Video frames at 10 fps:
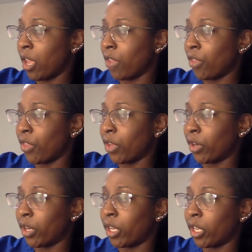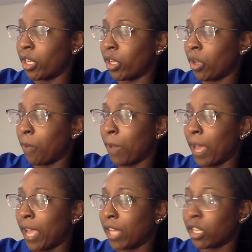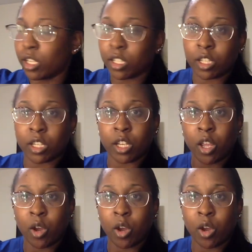the theory behind it, it